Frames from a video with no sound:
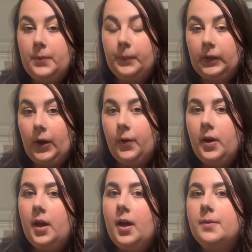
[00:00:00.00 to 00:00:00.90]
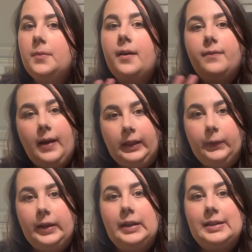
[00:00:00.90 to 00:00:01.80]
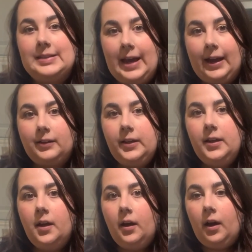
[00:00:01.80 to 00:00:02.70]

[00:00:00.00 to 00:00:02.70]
below. I'm not following it exactly.